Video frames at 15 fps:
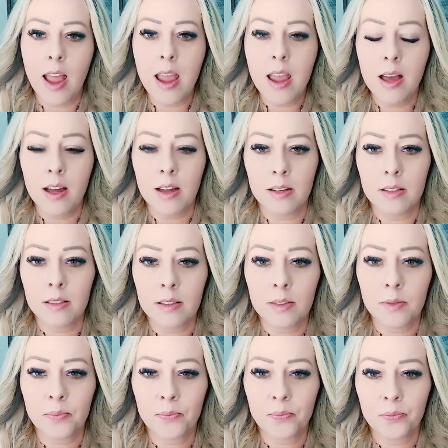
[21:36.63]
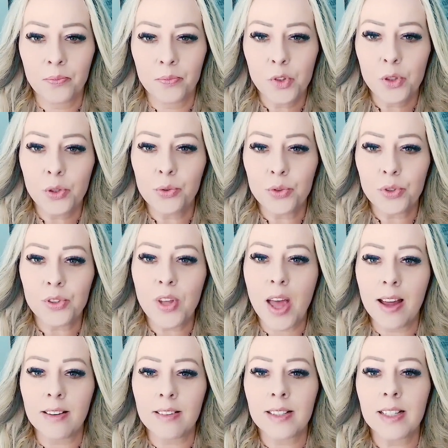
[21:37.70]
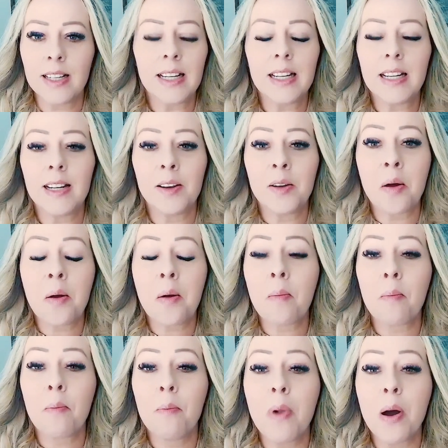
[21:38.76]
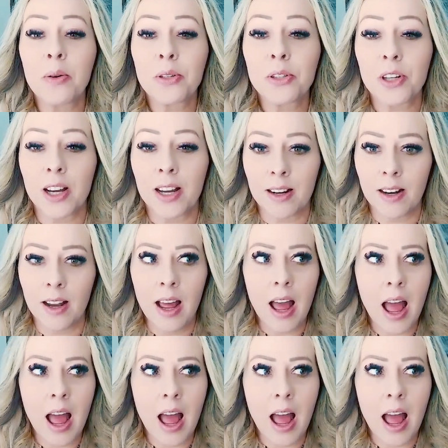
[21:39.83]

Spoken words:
and to set in motion.